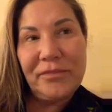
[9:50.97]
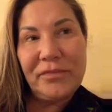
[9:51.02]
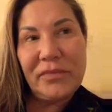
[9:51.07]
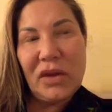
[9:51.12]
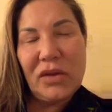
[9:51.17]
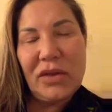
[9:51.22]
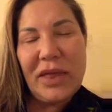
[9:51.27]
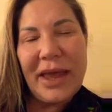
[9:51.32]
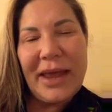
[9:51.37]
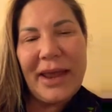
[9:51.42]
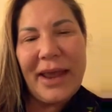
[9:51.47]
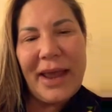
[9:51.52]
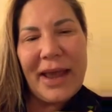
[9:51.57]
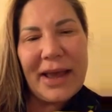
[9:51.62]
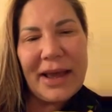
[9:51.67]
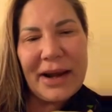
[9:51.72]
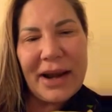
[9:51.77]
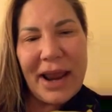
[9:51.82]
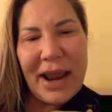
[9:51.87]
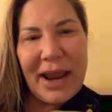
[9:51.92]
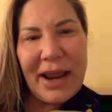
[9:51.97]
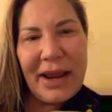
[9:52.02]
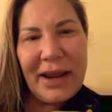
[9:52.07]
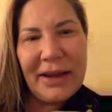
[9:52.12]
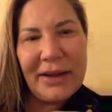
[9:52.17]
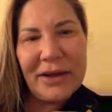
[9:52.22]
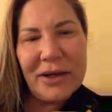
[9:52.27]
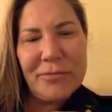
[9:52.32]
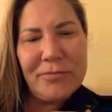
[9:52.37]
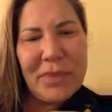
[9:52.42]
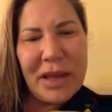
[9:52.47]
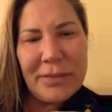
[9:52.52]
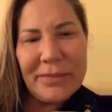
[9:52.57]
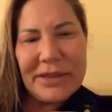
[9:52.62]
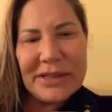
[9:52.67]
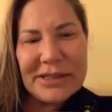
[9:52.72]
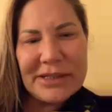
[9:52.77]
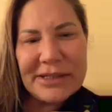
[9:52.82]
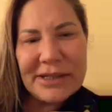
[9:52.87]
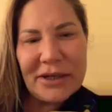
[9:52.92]
They had a
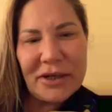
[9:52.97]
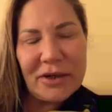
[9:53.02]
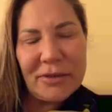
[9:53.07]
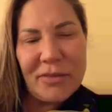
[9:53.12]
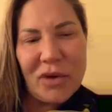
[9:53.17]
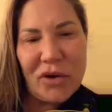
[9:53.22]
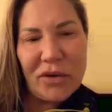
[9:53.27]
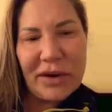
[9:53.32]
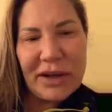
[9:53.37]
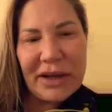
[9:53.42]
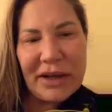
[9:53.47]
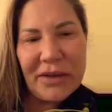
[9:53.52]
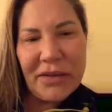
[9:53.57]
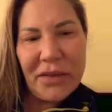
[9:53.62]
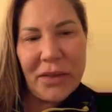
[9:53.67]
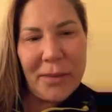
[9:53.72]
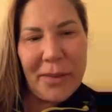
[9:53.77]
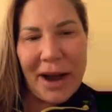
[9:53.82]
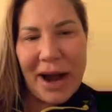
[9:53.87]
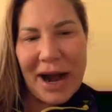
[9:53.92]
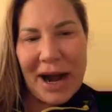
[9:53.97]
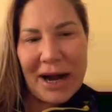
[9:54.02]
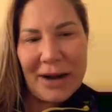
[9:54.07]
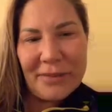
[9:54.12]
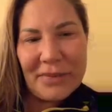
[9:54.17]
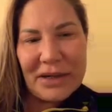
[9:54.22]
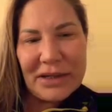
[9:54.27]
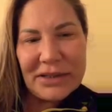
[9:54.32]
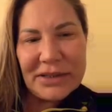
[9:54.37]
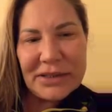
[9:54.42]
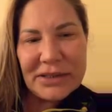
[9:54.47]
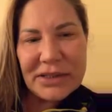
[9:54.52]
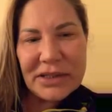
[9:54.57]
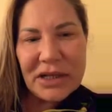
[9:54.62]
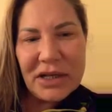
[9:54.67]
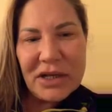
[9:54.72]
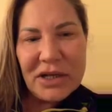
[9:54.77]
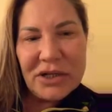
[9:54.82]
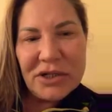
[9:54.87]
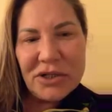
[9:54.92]
commitment ceremony in the Bahamas,
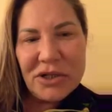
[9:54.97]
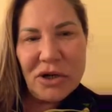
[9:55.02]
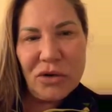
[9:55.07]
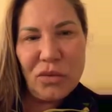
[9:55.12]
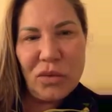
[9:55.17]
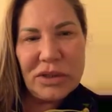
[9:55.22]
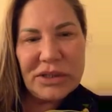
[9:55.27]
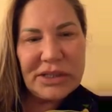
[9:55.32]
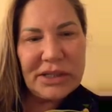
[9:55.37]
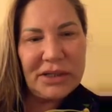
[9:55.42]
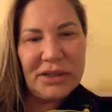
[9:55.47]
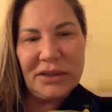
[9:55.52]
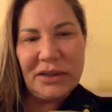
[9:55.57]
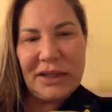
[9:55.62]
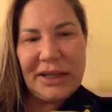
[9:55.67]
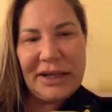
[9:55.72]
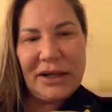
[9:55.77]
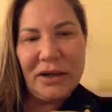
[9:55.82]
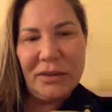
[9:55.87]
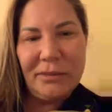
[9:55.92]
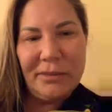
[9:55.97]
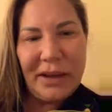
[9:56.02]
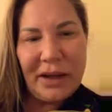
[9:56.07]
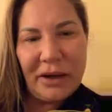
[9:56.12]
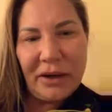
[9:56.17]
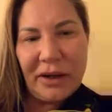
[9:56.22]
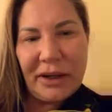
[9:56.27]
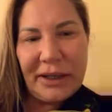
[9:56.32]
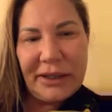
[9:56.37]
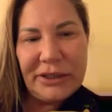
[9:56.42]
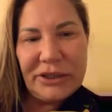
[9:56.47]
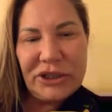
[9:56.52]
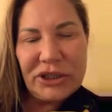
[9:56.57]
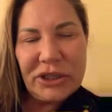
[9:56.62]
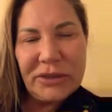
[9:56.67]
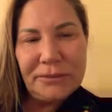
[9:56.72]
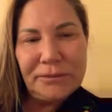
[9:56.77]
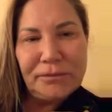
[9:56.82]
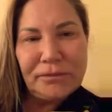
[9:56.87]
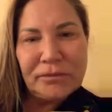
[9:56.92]
so it wasn't a legal marriage.
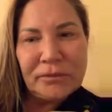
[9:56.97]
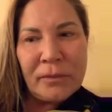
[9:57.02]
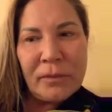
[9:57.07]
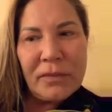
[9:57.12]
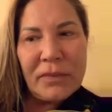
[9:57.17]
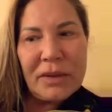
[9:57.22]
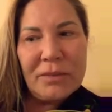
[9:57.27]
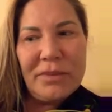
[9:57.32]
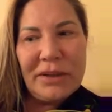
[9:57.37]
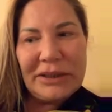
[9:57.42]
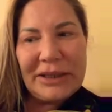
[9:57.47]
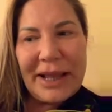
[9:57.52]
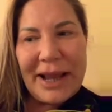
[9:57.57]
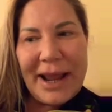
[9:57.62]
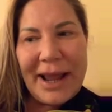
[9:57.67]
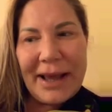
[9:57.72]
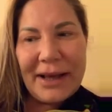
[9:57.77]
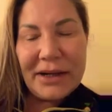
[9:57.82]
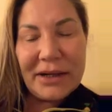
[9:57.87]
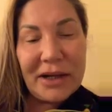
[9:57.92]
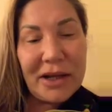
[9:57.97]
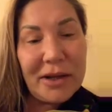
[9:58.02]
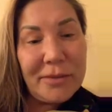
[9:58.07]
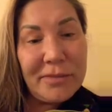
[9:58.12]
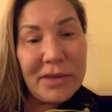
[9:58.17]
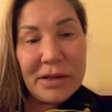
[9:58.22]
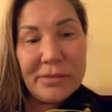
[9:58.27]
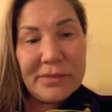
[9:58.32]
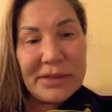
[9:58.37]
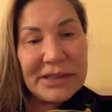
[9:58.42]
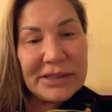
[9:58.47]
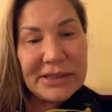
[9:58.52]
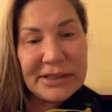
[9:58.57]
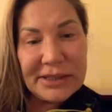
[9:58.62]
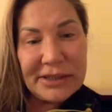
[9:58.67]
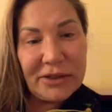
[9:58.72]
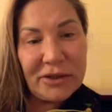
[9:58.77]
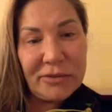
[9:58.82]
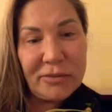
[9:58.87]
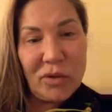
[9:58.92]
but they had a commitment
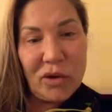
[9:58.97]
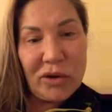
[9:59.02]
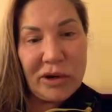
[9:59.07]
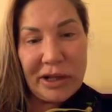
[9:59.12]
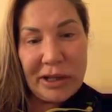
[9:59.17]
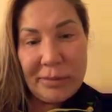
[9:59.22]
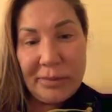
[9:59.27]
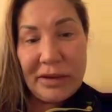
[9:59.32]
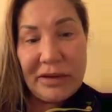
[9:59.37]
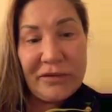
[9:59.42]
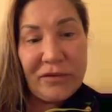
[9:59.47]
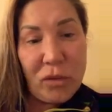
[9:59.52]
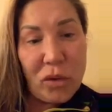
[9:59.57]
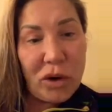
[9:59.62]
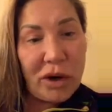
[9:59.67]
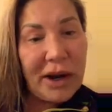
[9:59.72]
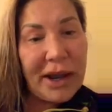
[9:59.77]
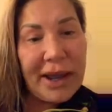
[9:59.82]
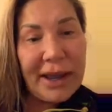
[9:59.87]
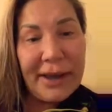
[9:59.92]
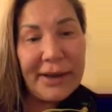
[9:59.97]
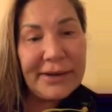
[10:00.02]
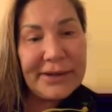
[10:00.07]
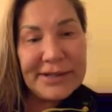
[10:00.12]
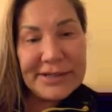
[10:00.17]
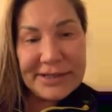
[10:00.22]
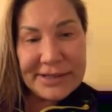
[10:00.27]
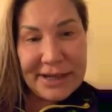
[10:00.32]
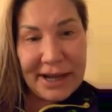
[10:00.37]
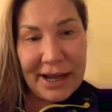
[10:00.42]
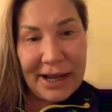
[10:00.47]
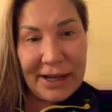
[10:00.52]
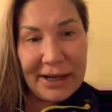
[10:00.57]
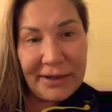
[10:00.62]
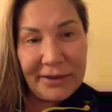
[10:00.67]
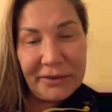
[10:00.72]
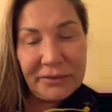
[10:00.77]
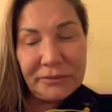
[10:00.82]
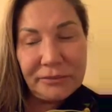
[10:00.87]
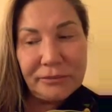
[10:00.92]
ceremony before Anna
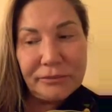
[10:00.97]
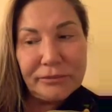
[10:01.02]
died.